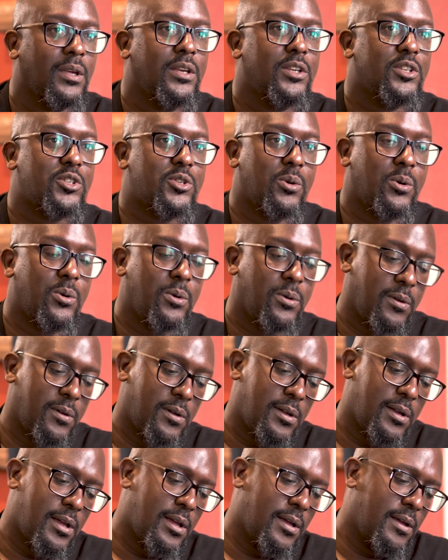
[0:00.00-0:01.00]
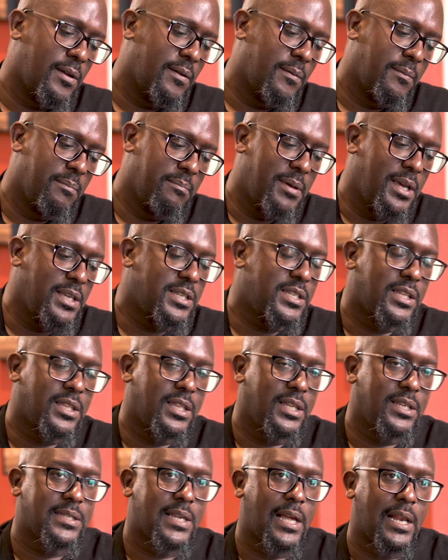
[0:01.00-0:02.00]
So basic
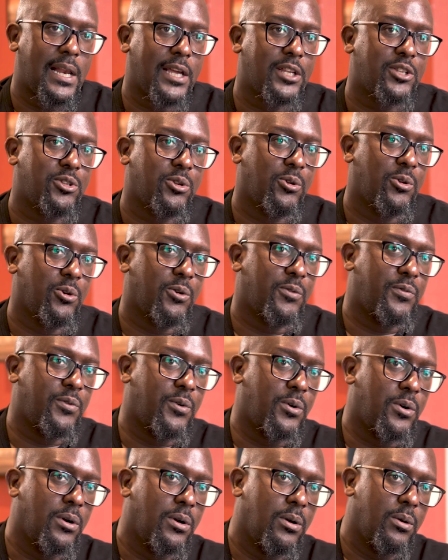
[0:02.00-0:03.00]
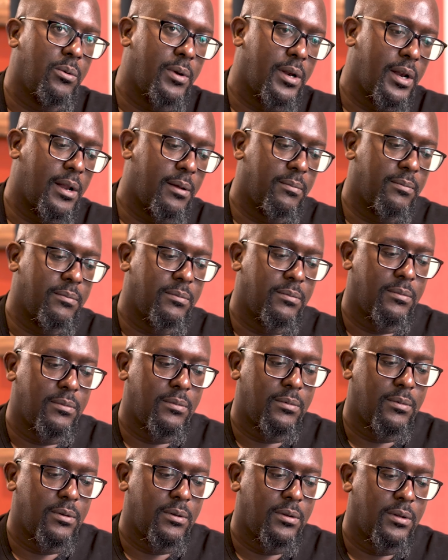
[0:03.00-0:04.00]
things I like to look for when I'm
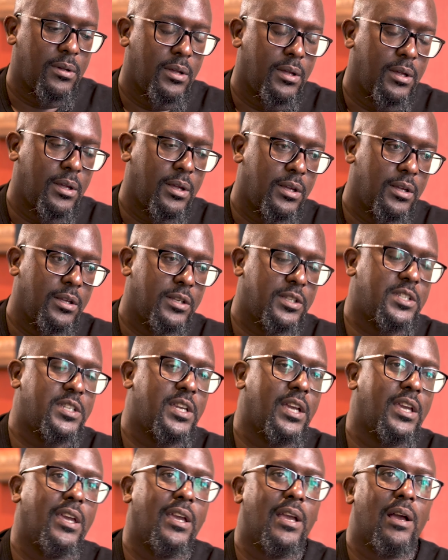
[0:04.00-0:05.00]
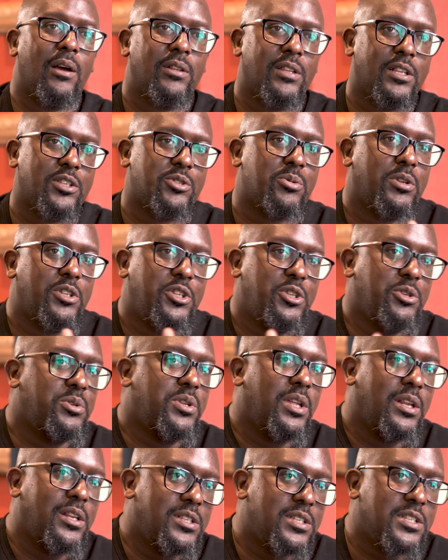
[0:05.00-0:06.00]
checking out, that's what due
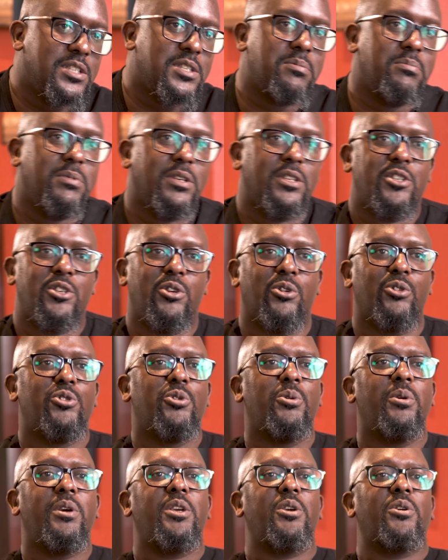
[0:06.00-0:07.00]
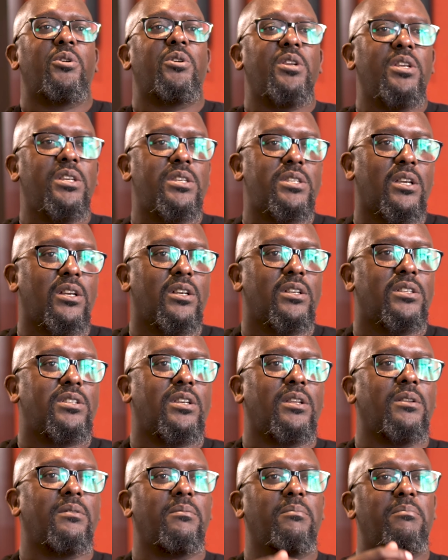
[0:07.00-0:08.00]
diligence means. You're doing your research
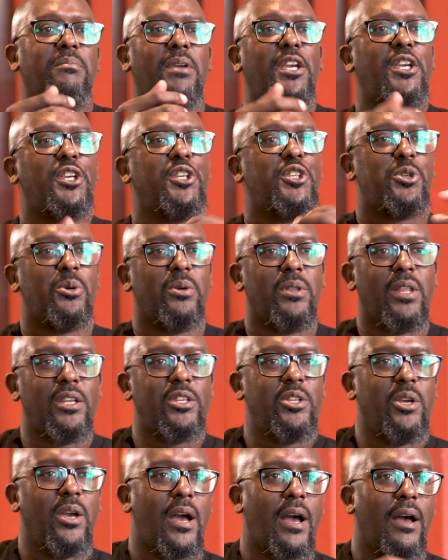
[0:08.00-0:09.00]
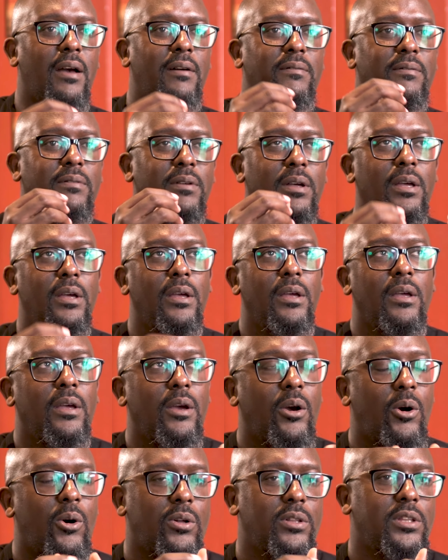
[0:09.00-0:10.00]
and making sure that you have
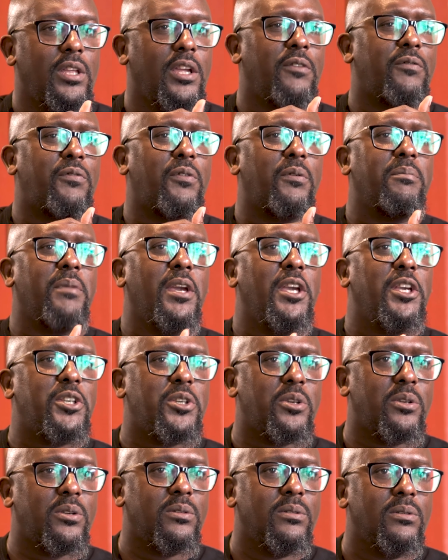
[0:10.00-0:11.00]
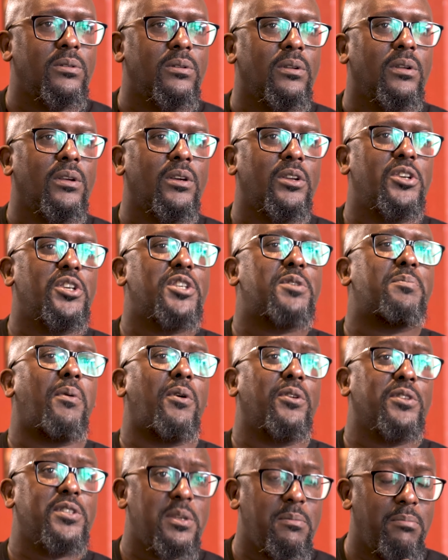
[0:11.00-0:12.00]
all the information
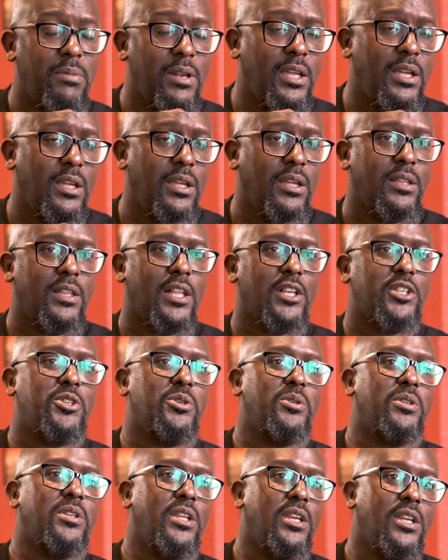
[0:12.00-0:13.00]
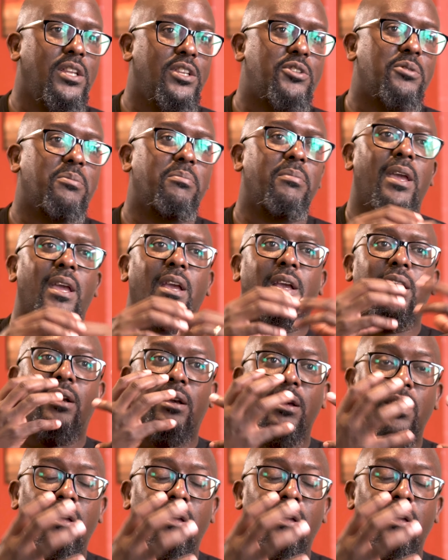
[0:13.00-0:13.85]
responsibly that you need to make